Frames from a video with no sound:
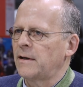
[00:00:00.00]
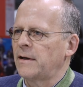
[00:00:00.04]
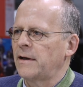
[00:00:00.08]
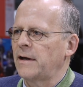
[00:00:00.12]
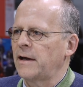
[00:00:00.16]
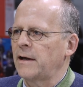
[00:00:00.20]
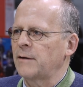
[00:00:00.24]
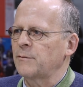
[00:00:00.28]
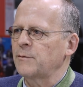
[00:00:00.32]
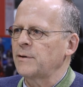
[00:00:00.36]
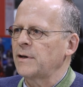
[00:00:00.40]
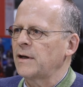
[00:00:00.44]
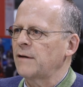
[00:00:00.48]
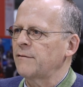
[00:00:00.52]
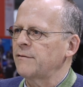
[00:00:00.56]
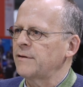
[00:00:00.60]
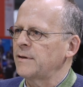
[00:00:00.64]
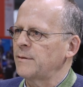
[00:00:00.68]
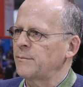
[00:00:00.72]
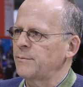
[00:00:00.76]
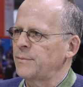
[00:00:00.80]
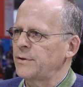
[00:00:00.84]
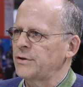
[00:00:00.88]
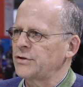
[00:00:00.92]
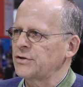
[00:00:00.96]
and we have the
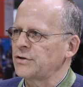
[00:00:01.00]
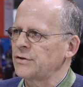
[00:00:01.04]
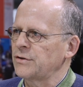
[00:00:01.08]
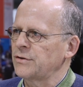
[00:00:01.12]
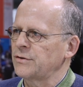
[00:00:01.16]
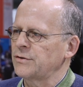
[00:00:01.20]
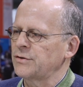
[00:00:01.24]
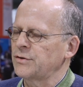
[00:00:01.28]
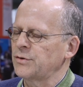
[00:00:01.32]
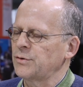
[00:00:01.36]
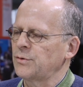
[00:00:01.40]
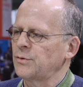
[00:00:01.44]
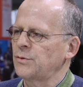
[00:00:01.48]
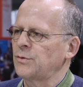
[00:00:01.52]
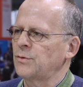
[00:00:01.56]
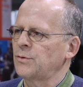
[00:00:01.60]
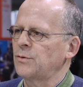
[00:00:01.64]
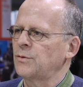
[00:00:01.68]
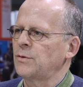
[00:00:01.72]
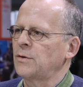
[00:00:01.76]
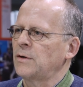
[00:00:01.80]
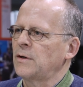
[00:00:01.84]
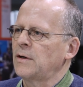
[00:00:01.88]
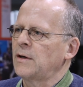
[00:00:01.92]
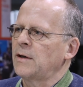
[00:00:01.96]
ambition
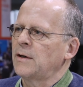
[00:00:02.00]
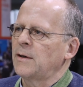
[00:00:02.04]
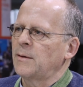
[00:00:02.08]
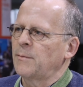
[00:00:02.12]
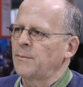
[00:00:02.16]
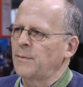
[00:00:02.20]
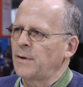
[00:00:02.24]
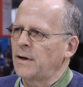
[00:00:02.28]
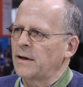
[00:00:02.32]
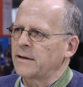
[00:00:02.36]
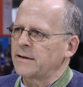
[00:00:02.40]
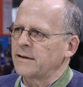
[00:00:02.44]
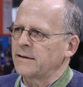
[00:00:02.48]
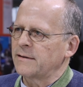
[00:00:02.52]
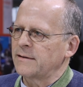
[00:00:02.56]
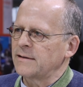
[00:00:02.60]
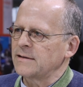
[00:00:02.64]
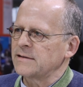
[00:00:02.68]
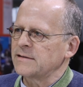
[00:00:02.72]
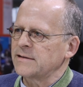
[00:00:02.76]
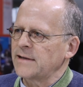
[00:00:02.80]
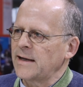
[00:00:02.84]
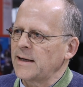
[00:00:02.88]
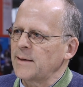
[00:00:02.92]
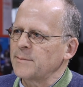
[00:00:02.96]
to market
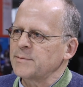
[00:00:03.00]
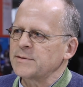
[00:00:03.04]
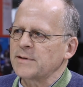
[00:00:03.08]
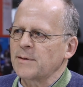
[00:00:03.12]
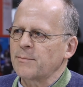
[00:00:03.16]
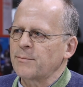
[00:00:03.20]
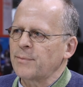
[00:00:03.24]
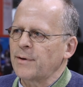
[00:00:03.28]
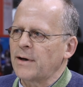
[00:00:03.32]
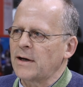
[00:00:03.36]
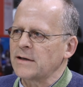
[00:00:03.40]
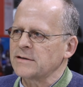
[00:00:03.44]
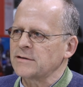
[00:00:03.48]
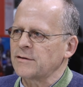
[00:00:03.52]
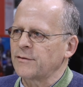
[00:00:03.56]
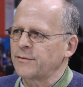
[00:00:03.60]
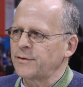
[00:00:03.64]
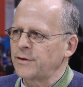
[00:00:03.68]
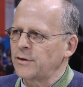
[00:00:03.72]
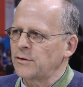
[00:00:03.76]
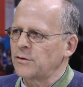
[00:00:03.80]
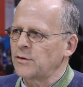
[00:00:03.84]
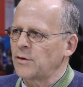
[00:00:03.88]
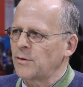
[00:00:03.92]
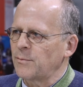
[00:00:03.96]
these labs in parts of
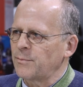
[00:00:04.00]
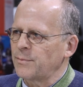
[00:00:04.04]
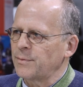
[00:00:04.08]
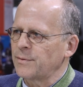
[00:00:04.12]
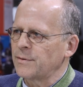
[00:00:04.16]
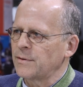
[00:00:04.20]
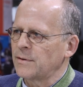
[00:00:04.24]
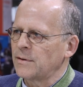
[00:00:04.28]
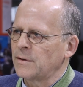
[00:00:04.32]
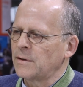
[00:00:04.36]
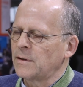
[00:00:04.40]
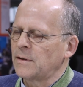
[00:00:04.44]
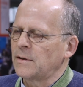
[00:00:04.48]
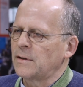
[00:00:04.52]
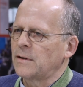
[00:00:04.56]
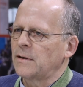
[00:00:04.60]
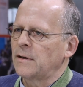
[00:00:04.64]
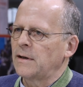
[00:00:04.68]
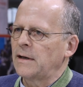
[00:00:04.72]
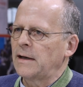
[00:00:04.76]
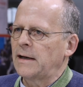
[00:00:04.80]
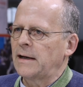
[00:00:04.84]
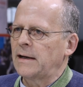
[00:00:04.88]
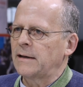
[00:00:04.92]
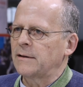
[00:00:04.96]
Europe.
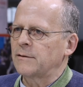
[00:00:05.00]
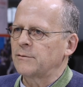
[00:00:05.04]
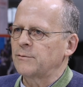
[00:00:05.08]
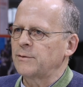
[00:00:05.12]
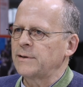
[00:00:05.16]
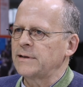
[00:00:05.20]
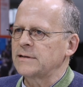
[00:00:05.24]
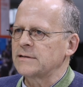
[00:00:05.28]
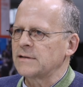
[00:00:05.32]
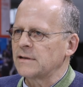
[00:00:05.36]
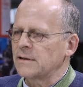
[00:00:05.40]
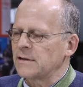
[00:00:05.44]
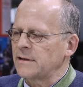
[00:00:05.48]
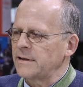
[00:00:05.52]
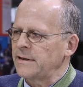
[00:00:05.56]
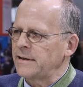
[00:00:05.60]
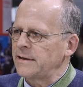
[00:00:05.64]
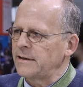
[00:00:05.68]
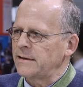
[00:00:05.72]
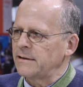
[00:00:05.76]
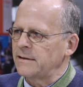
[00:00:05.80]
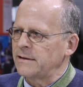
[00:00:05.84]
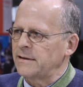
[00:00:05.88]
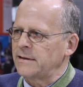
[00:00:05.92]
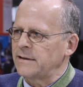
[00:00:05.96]
And
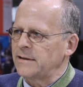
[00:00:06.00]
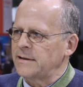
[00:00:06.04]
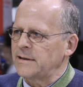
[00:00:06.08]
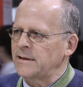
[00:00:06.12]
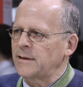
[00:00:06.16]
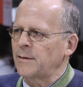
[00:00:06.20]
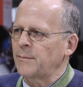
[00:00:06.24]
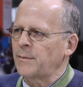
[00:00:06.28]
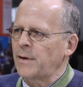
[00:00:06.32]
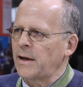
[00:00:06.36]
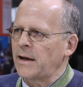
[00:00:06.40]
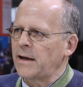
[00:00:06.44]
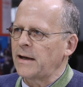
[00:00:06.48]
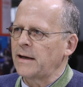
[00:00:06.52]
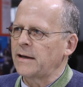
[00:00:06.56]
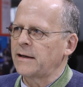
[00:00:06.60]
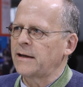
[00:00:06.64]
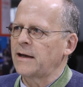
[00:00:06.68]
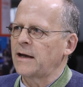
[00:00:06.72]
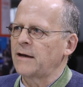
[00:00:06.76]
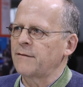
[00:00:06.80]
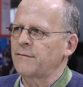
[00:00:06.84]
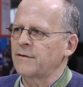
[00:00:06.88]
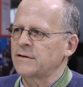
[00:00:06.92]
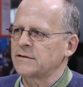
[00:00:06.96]
recently the EMA
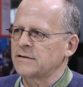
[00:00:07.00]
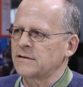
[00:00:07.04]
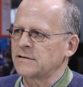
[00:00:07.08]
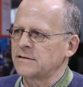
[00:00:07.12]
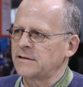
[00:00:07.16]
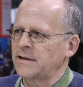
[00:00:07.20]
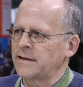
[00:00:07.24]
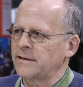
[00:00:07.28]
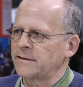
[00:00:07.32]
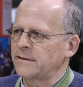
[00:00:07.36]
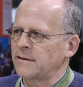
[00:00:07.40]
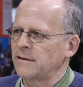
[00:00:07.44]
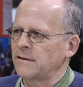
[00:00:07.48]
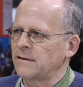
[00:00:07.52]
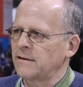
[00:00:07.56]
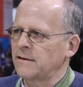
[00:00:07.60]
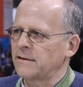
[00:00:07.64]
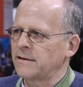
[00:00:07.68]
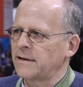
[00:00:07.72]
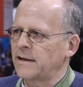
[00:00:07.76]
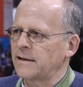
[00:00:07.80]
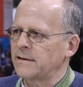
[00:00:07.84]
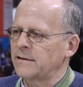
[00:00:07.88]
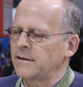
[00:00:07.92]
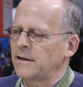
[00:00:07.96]
gave us a signal
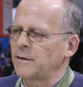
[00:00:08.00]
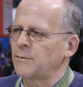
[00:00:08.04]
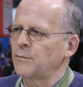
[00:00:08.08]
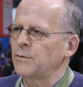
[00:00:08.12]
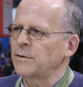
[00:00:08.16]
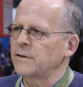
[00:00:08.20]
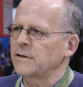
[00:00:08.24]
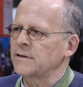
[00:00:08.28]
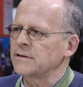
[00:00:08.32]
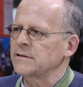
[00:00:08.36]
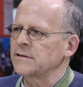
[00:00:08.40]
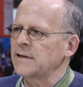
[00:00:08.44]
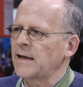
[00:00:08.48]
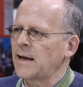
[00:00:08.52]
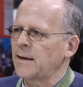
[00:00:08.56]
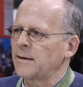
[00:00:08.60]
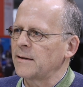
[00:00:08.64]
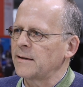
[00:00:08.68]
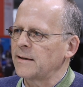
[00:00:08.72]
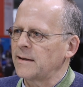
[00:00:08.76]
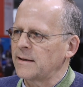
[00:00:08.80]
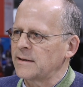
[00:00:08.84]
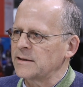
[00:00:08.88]
that they would accept